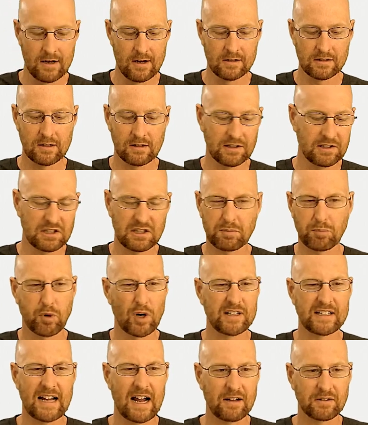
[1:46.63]
So let's just
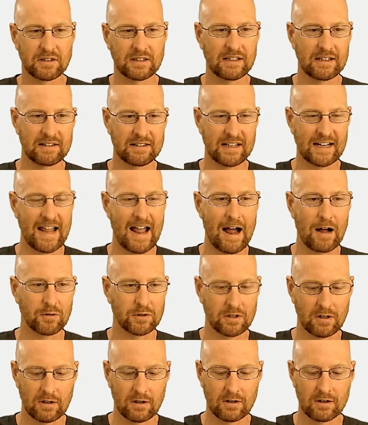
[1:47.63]
print out the
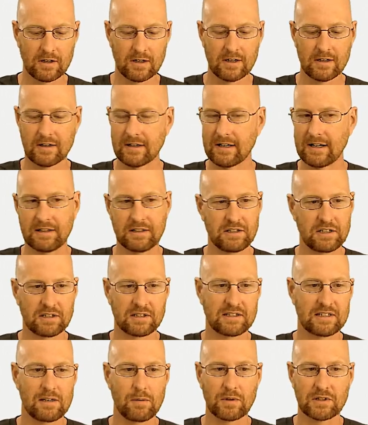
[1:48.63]
counter and
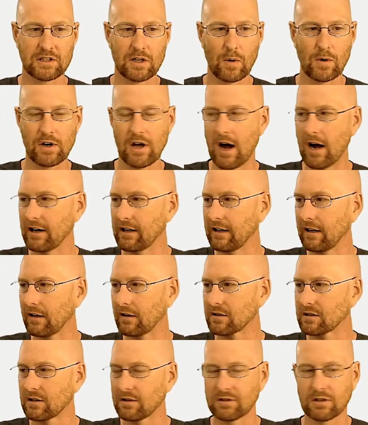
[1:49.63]
just see what's going on here.
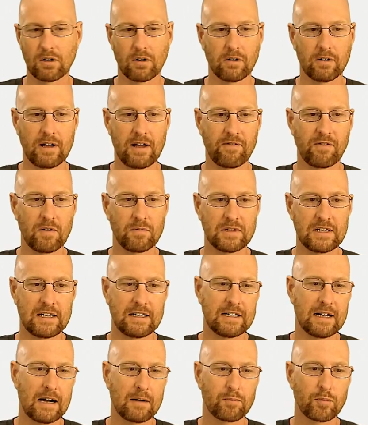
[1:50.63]
So let's go
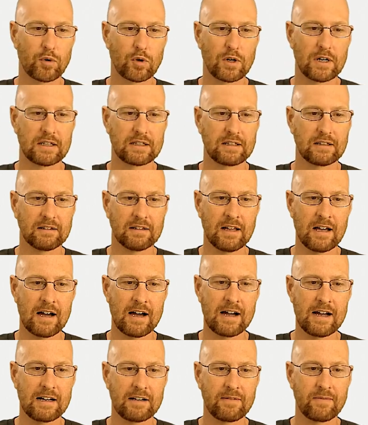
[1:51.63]

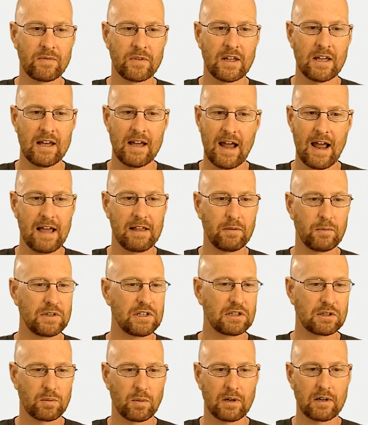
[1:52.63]
fmt.println, and we
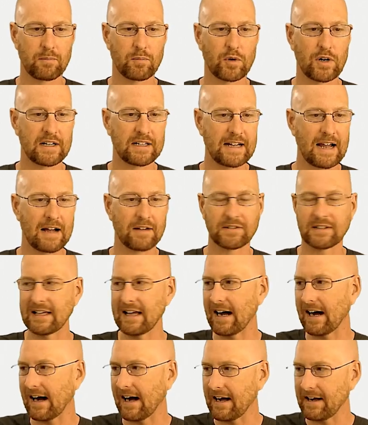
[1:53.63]
just want to print out the
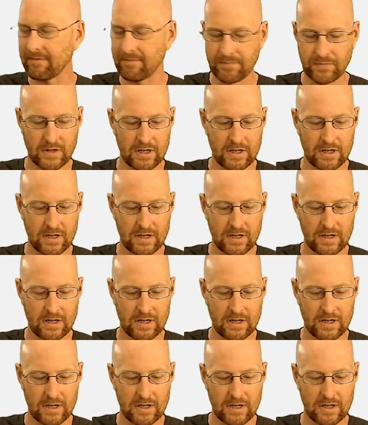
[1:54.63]
I.